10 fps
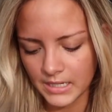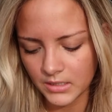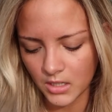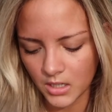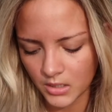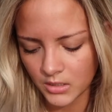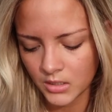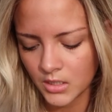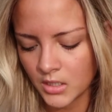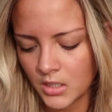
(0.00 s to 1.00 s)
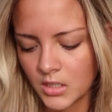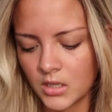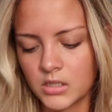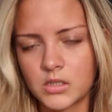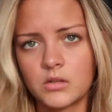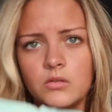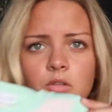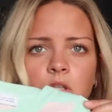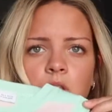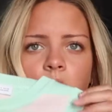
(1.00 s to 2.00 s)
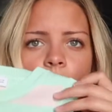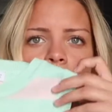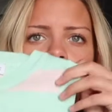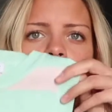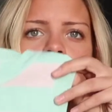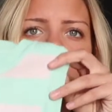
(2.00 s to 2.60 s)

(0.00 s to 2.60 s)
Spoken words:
I got this little cute